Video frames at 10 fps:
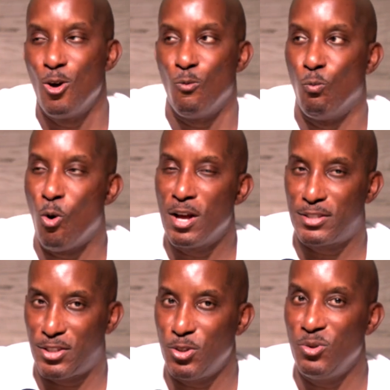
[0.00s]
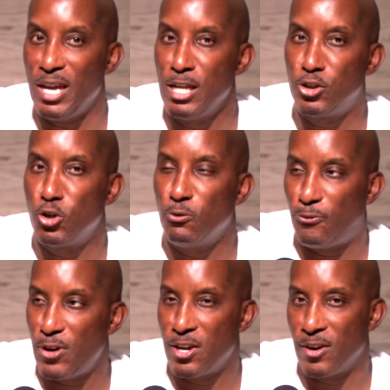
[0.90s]
wants to
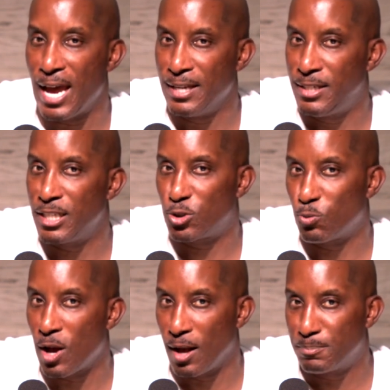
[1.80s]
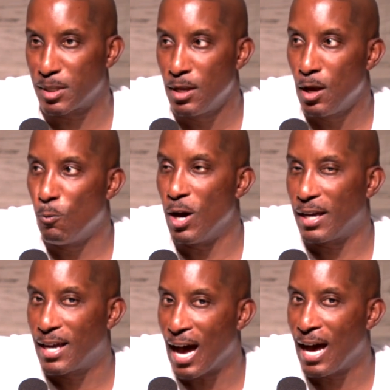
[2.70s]
interfere and disrupt
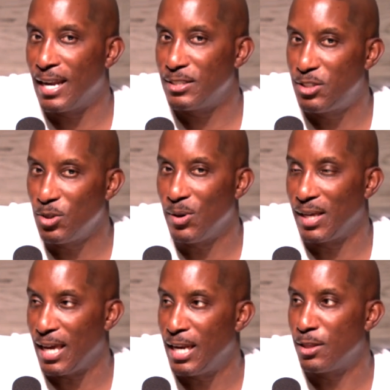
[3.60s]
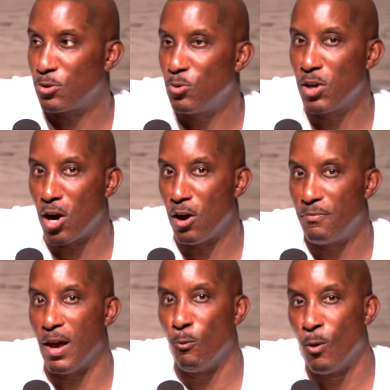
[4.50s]
what God is doing in and through the
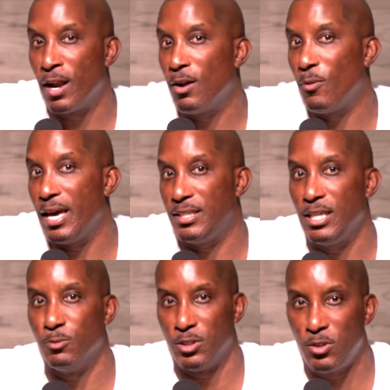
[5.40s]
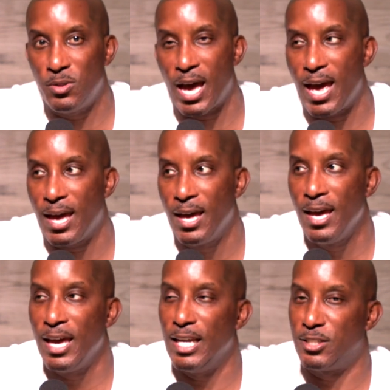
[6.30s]
earth, that one of the ways he would do that
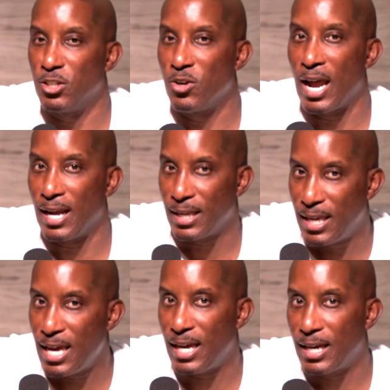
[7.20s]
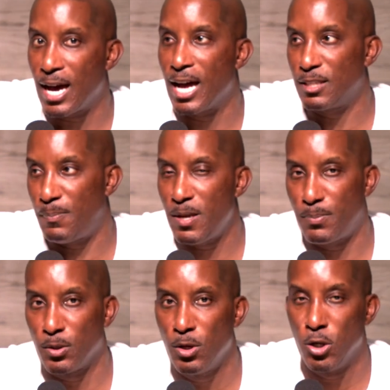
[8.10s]
is to try to get God's
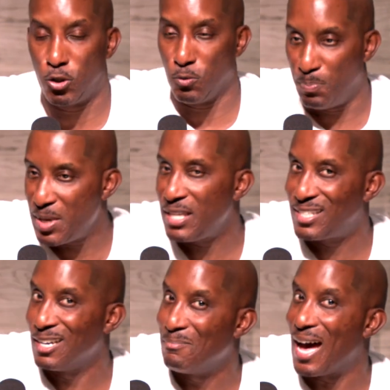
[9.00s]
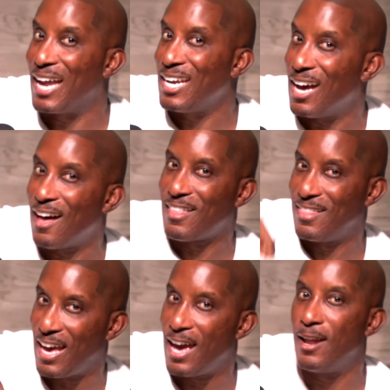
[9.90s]
people to be somebody other
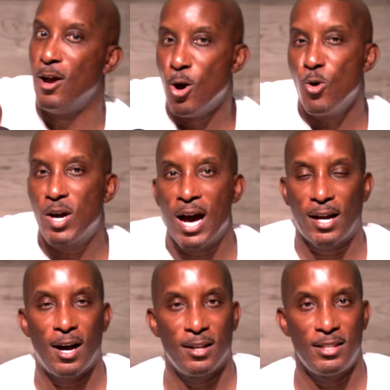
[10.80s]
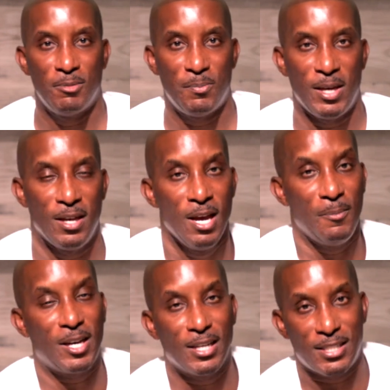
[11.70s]
than who God called them to be.
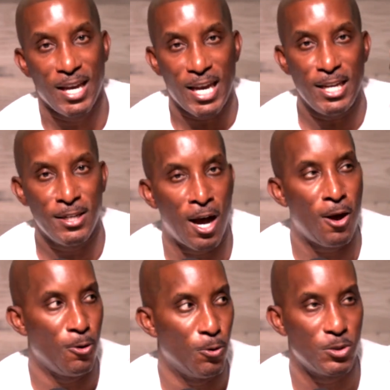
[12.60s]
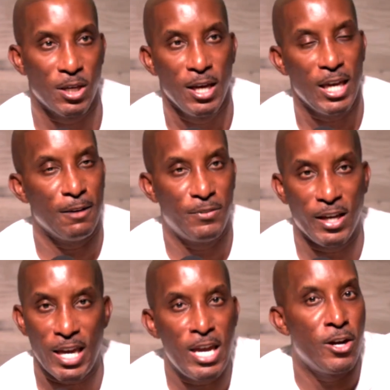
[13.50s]
Because he knows if
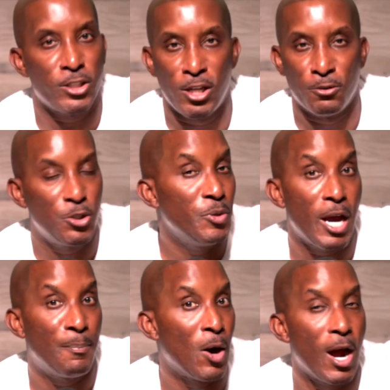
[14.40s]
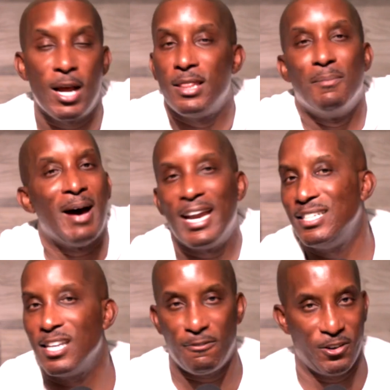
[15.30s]
the ears don't do their part, the body
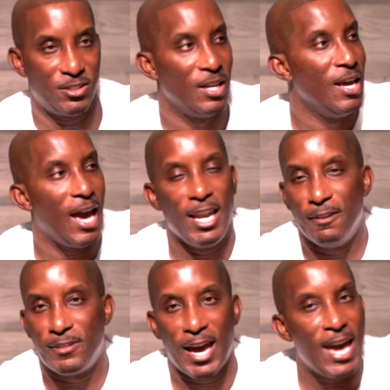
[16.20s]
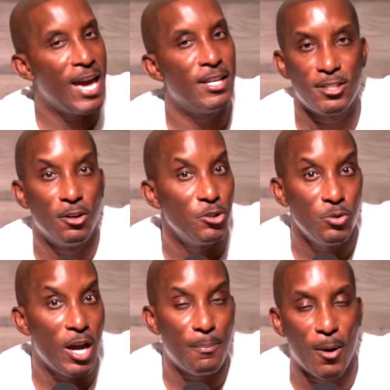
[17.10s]
suffers. And if the hands don't do
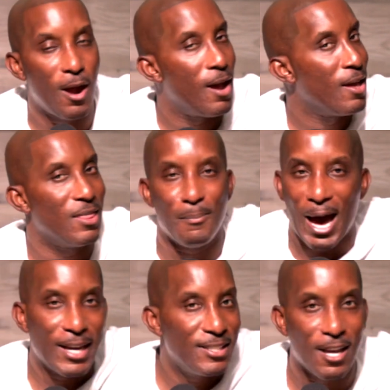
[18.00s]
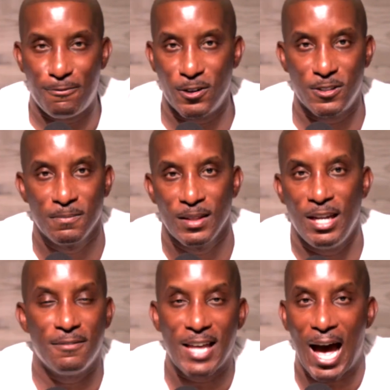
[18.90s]
their part, the body suffers. And
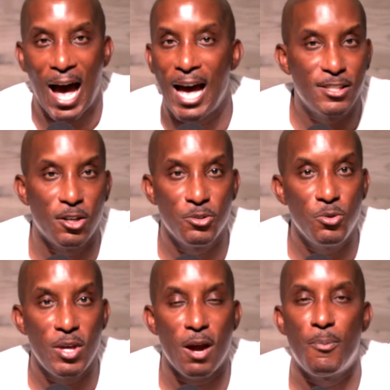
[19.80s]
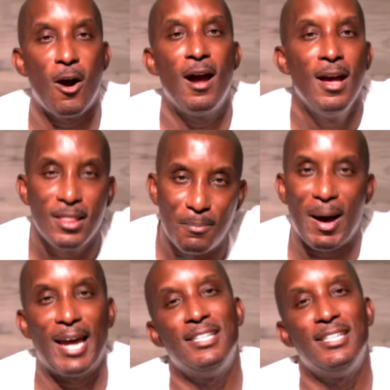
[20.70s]
if the eyes don't do their part, the body